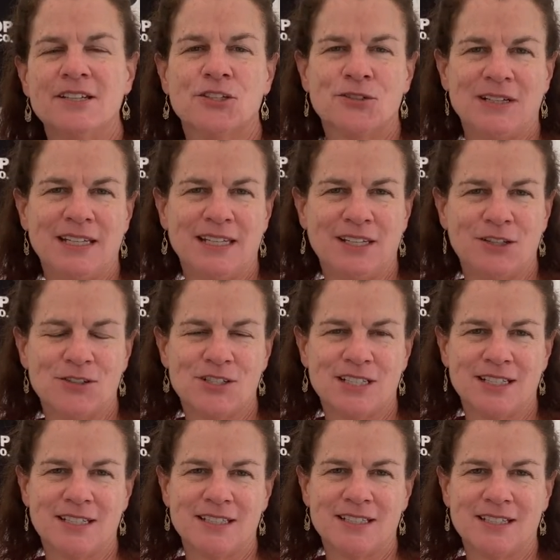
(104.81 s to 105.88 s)
drinking your
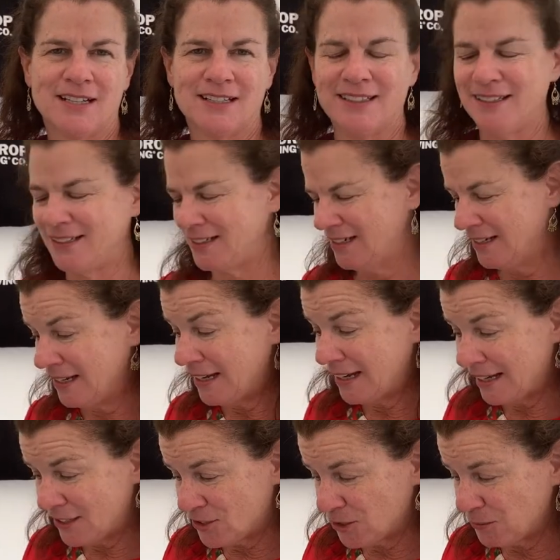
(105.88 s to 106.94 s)
gin and tonic,
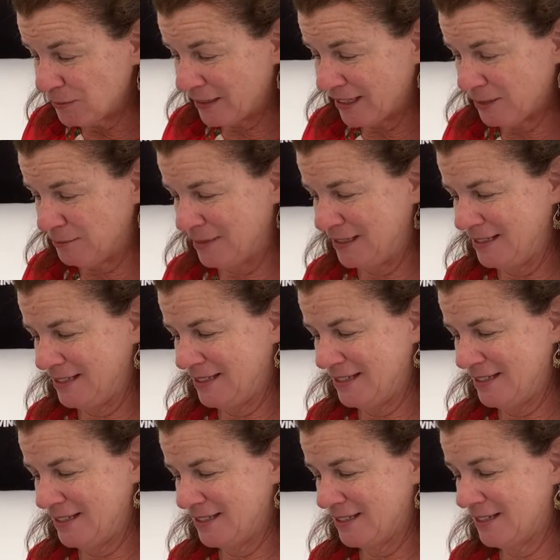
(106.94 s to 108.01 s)
I do recommend
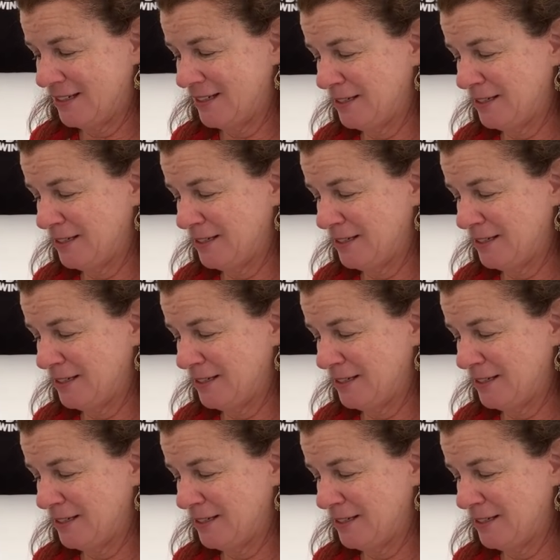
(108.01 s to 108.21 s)
this.